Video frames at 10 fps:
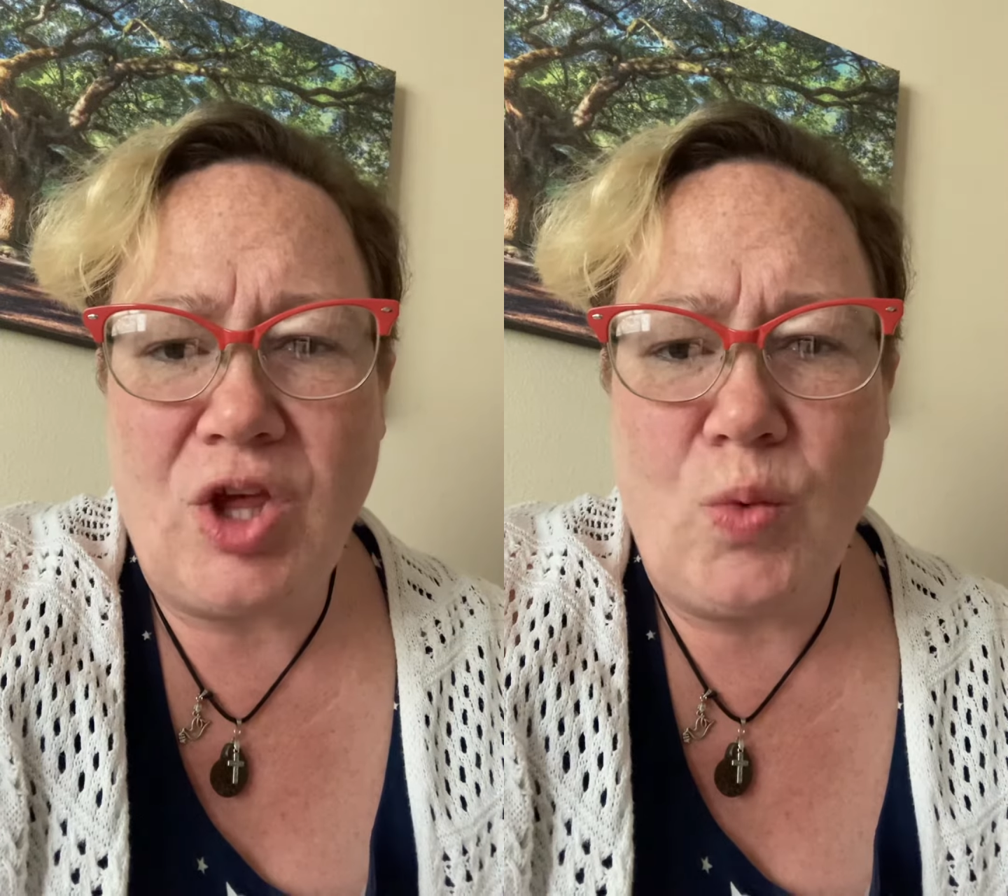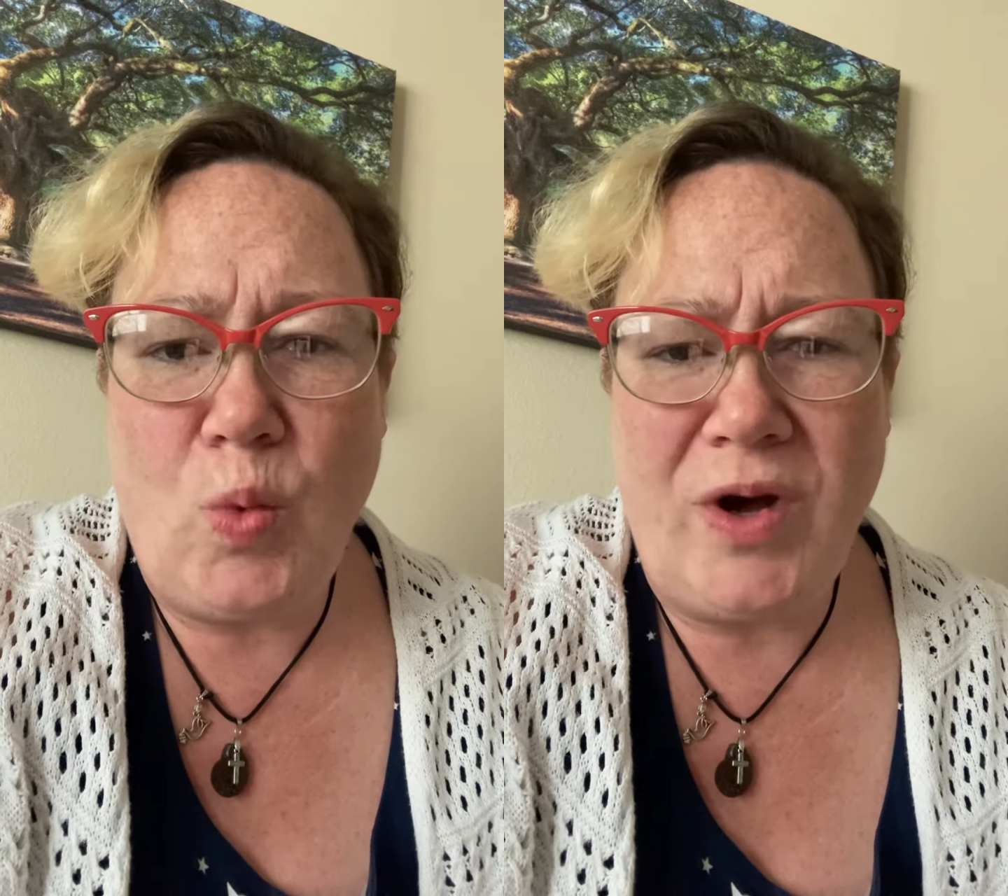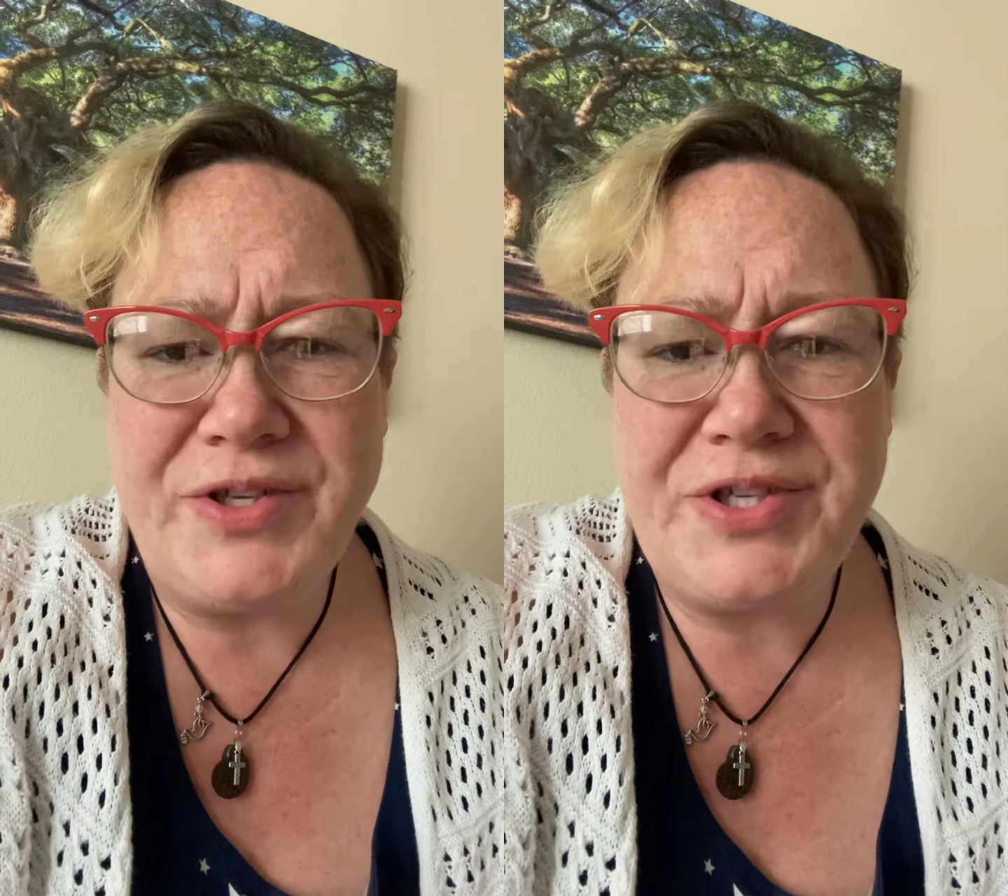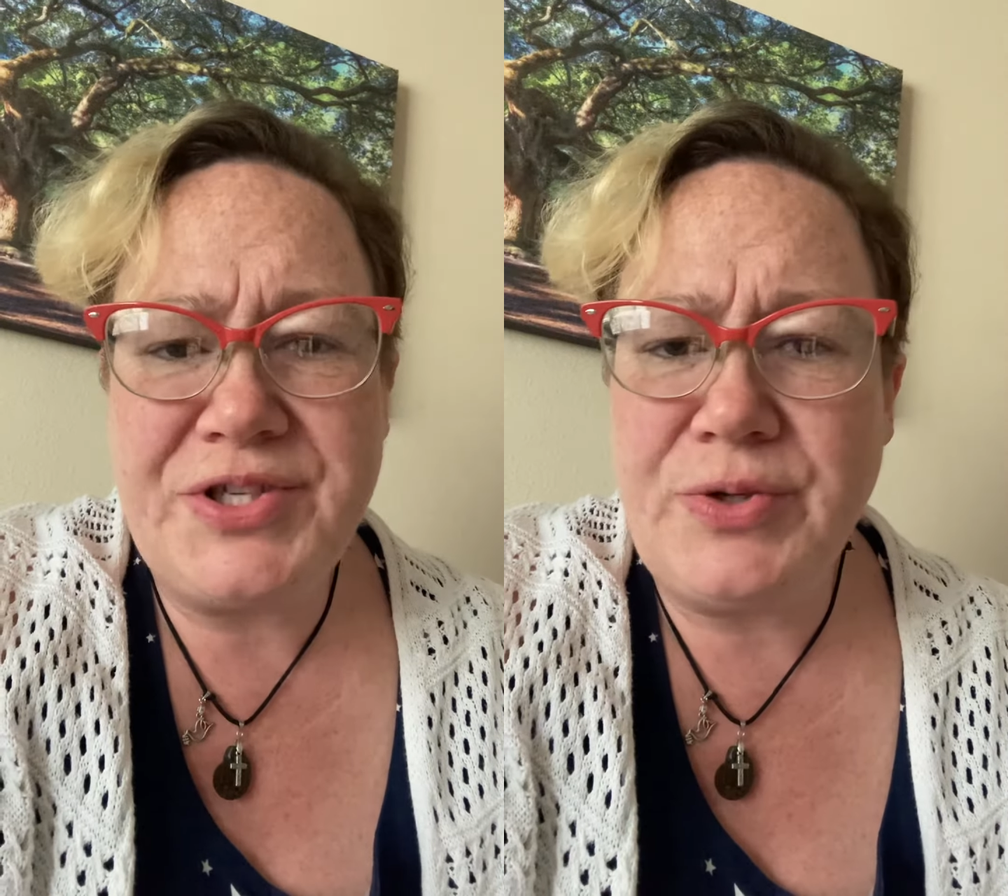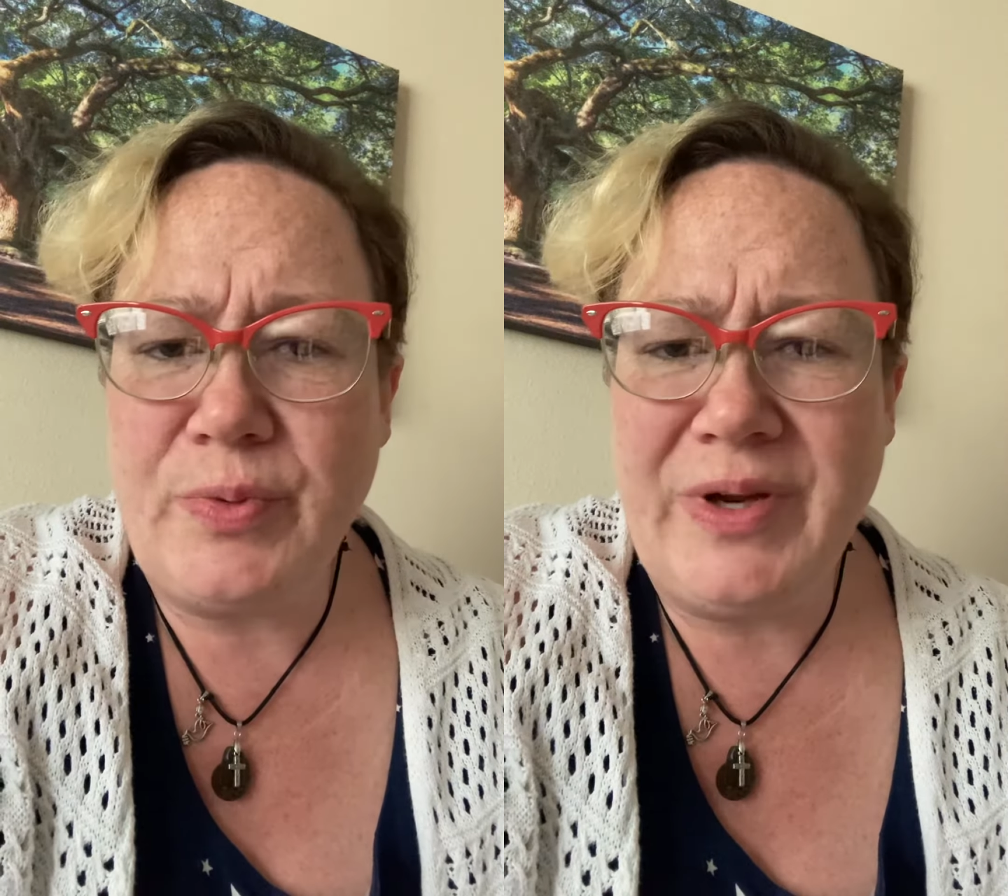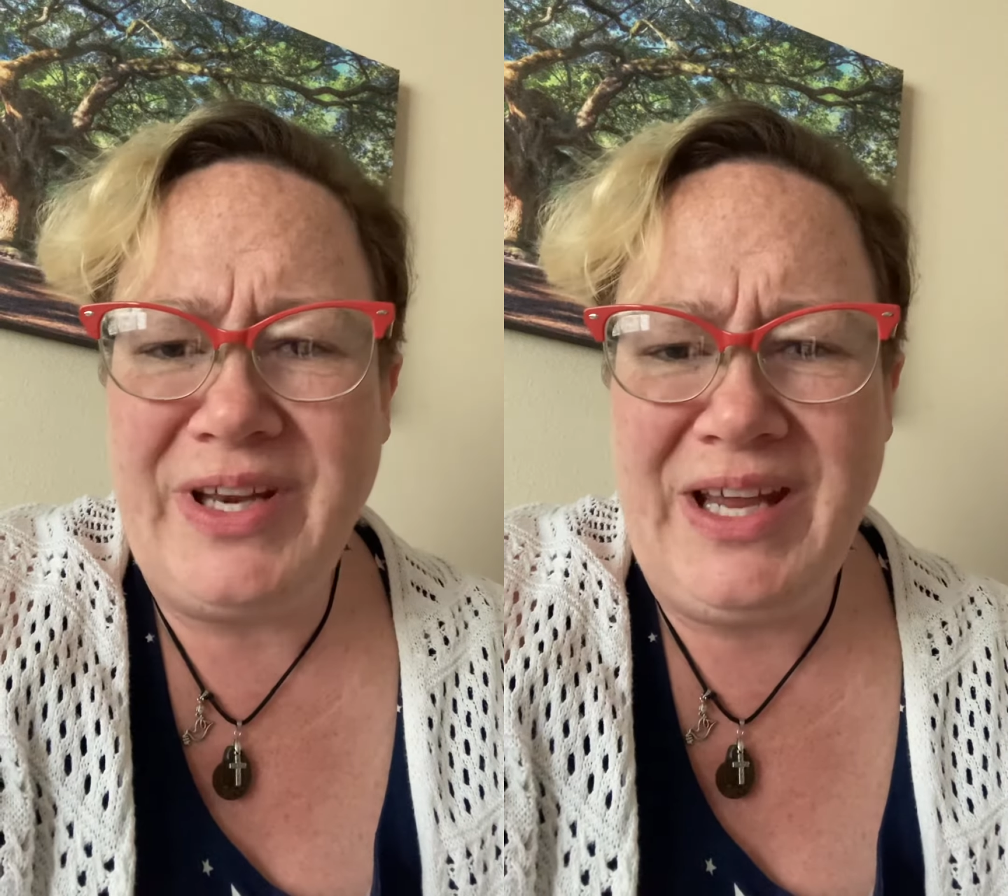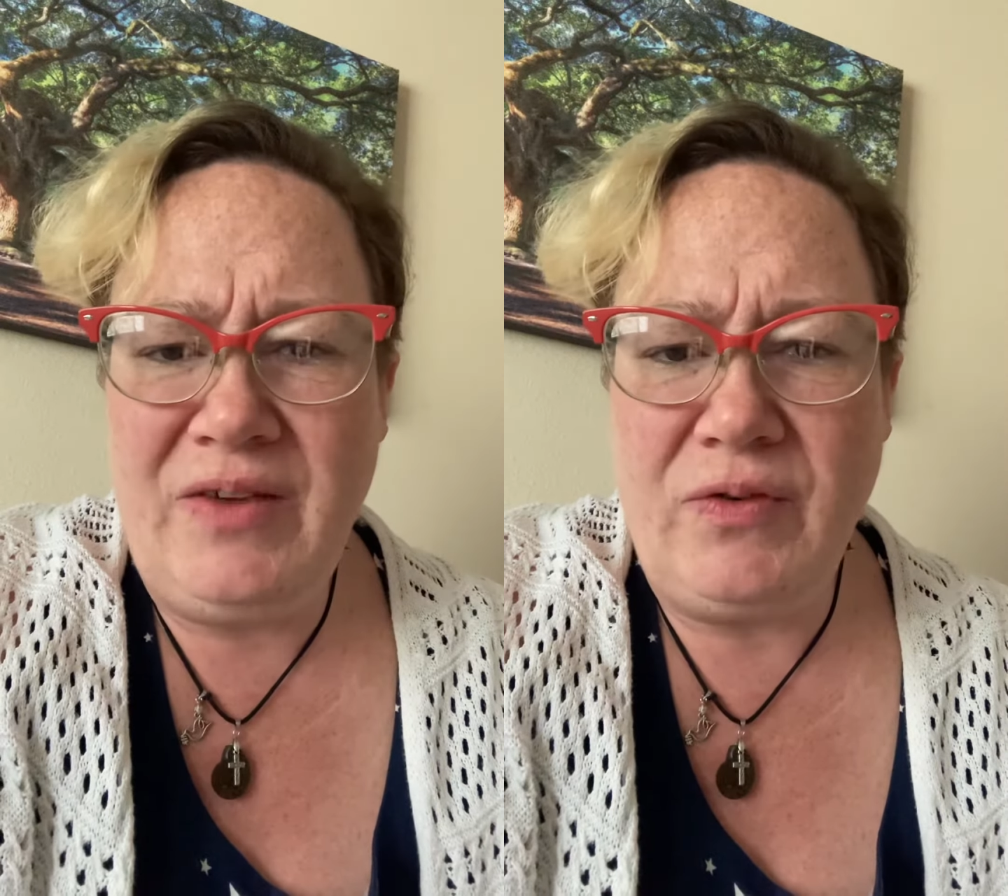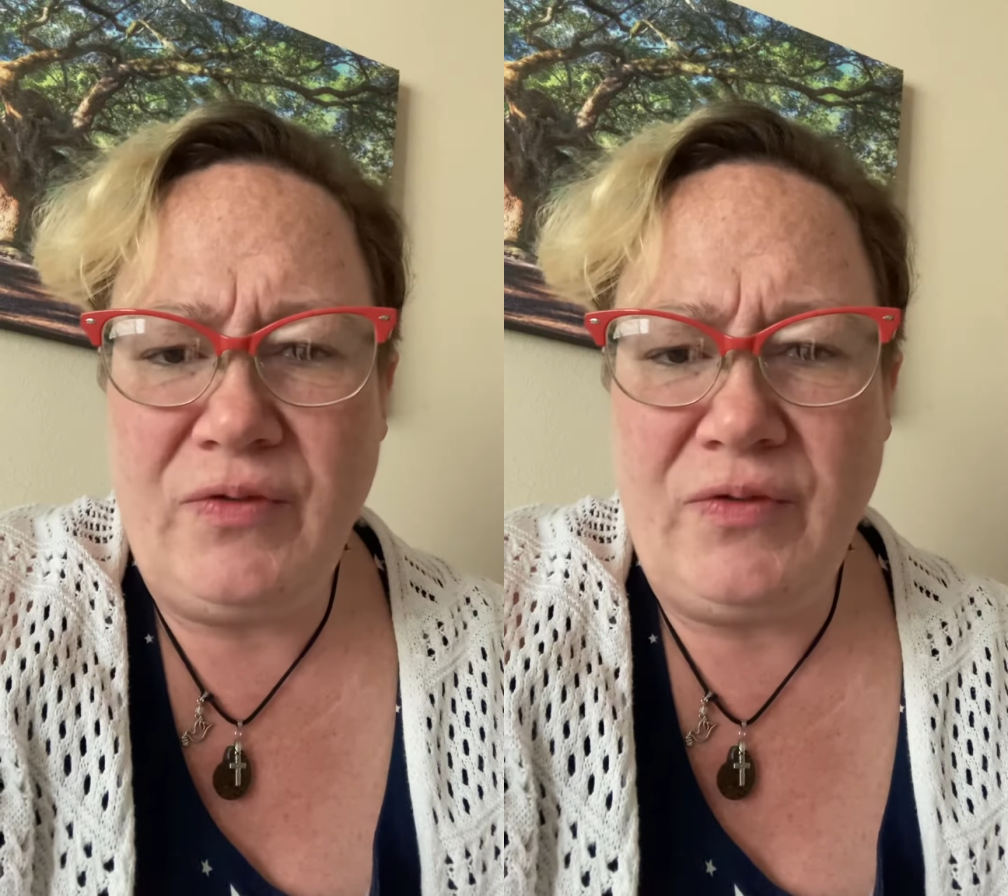wants to rid evil